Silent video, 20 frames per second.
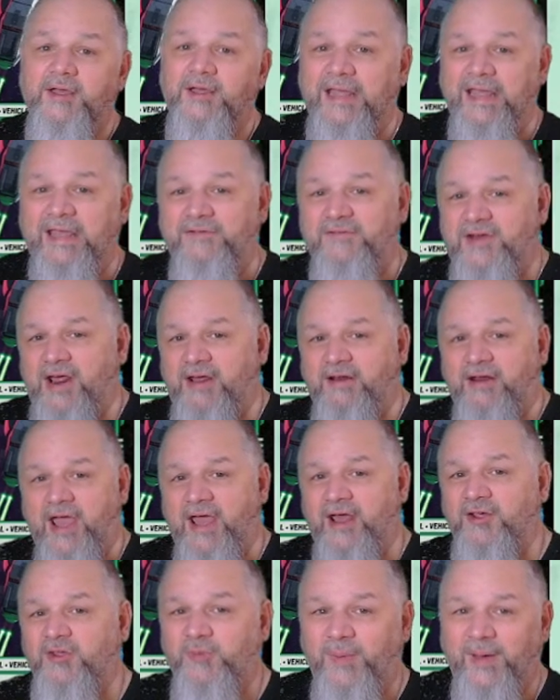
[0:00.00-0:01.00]
Even out of
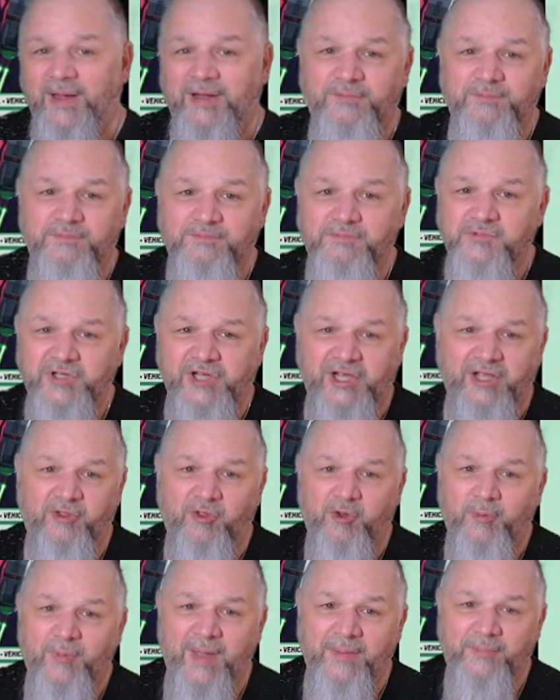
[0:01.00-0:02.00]
aspect,
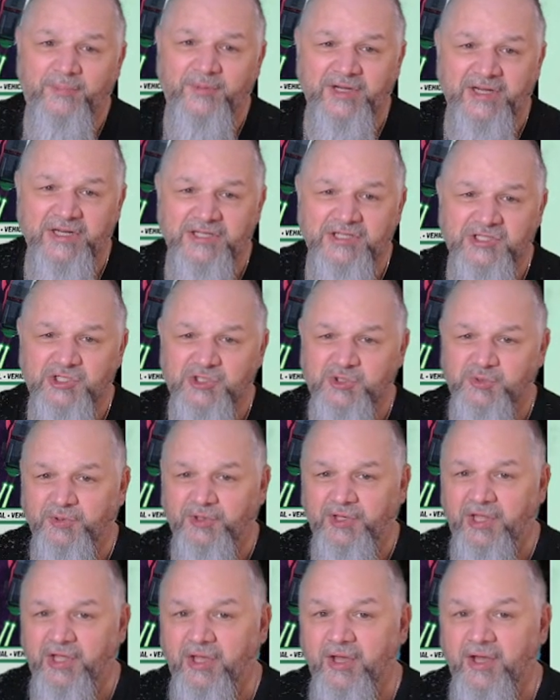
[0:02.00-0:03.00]
Chancellor Palpatine is just
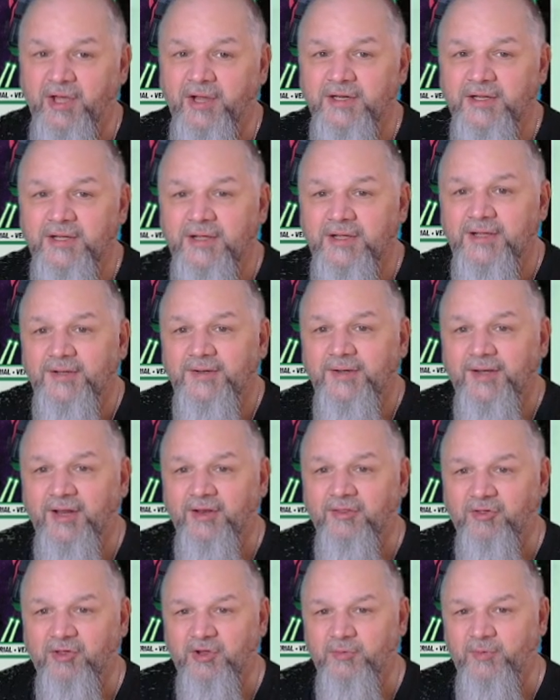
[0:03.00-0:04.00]
really good. And
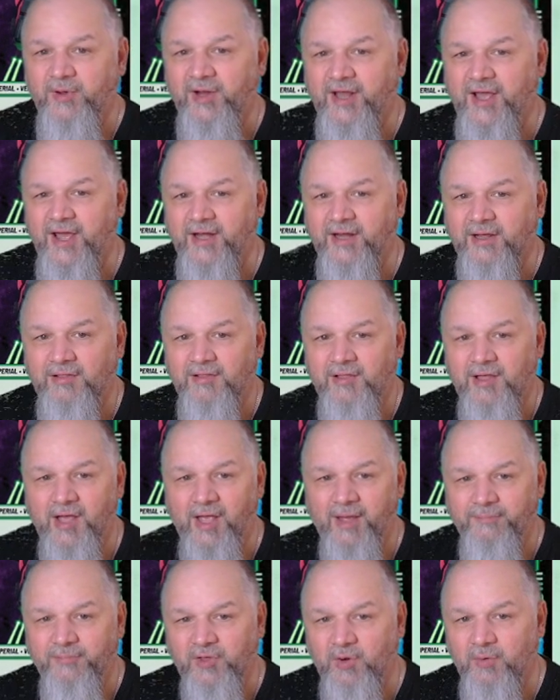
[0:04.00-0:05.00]
it's a good way to kind of clog
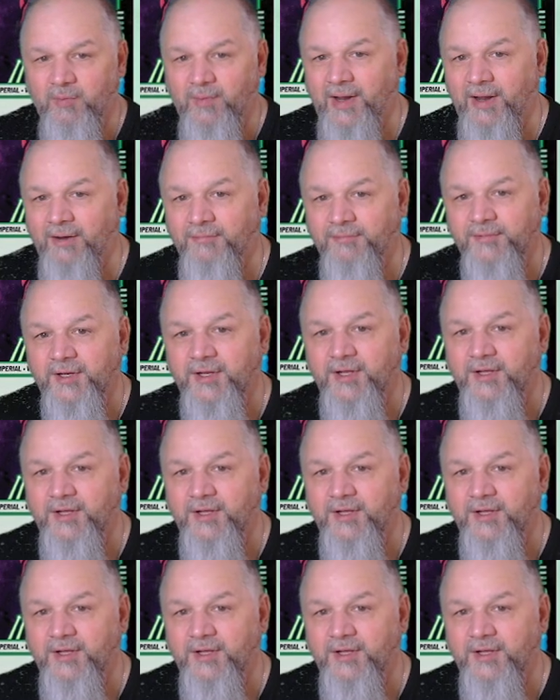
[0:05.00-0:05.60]
up the ground.